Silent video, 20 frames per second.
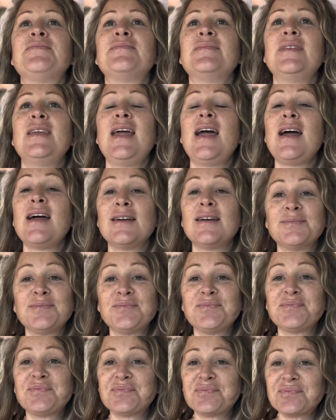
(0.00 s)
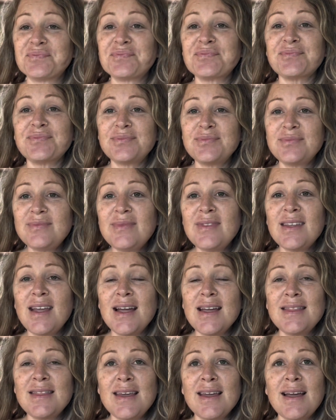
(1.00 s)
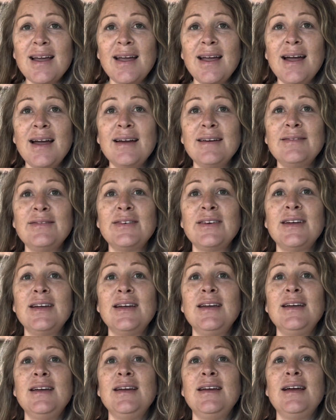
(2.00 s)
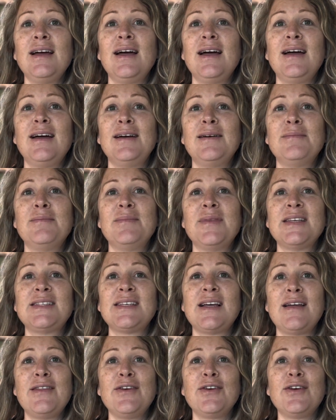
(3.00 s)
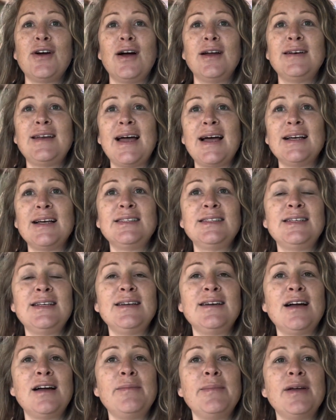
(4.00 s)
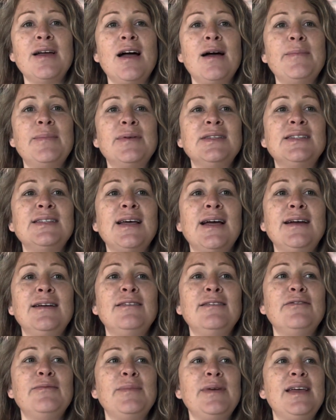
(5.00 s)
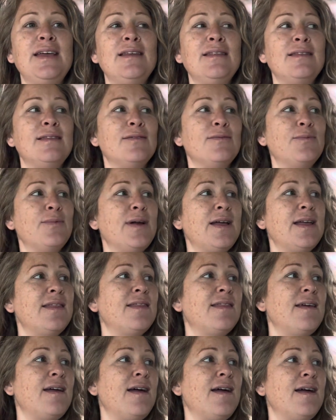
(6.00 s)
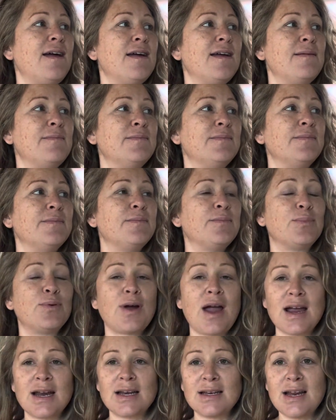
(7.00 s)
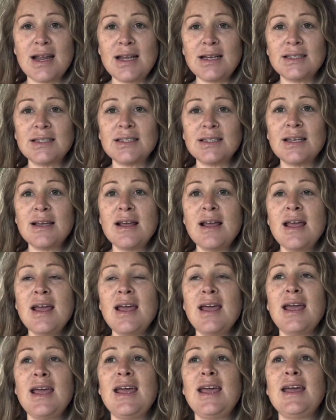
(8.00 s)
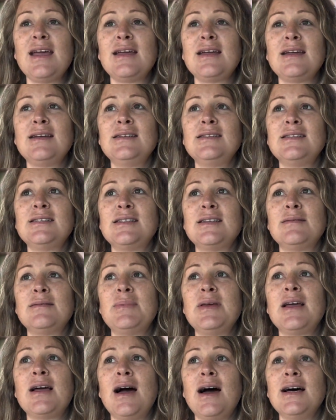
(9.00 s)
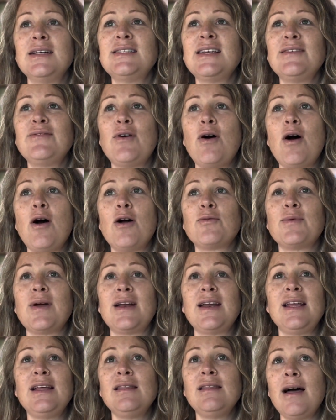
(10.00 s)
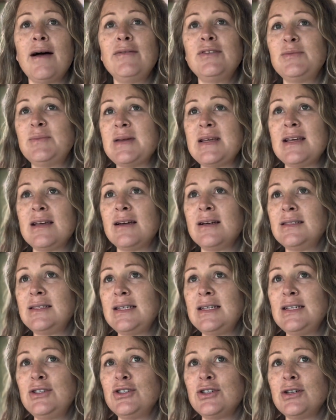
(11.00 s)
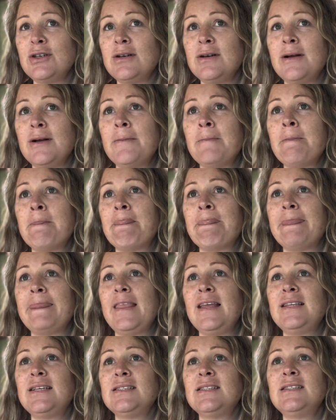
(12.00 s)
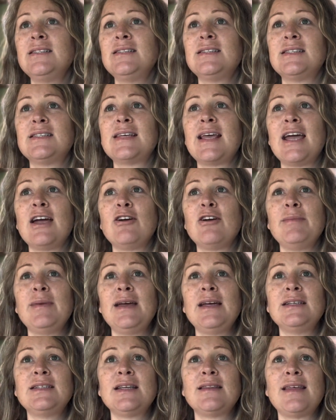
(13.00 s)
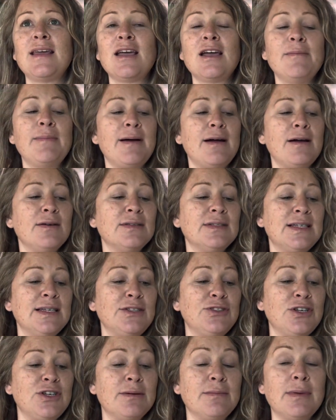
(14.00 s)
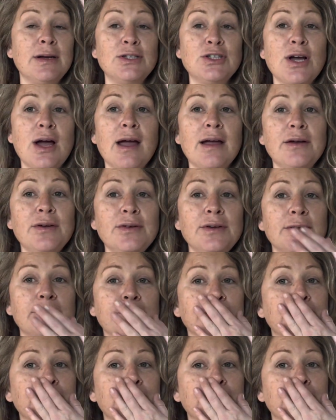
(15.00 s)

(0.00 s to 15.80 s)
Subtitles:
yeah, I think I have this other audacity coming up inside of me with I'm pregnant. And because I've already loved being a teacher, it doesn't scare me to think about teaching my child